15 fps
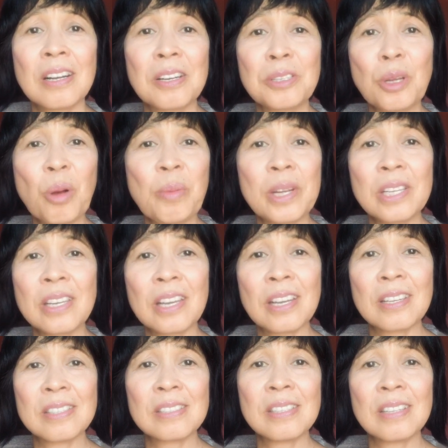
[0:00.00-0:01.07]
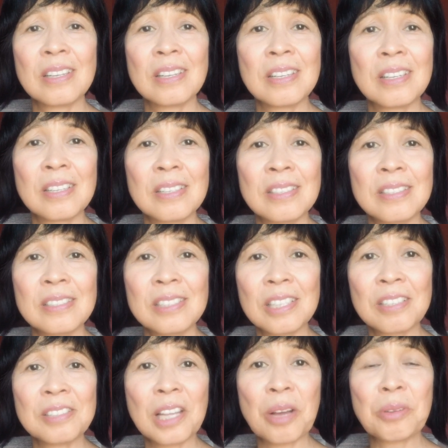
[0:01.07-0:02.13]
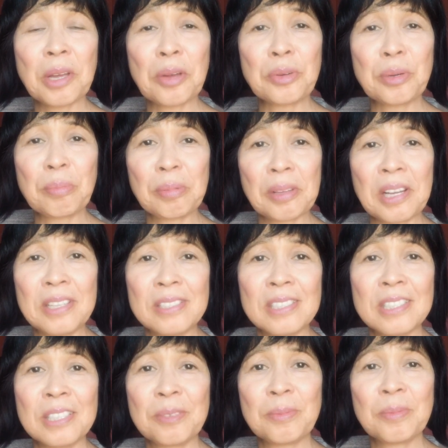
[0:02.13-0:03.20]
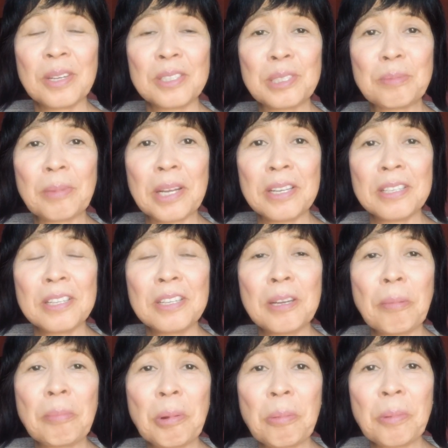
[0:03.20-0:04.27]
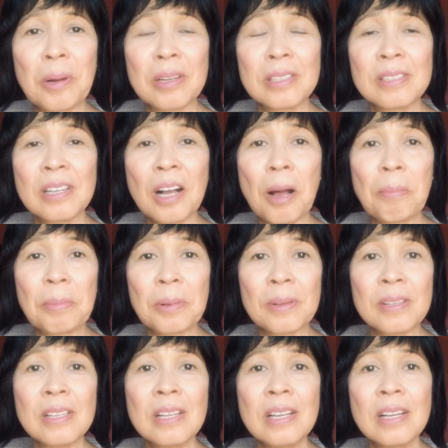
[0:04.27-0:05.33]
Nobody can, till now, can replace them as my #1 couple.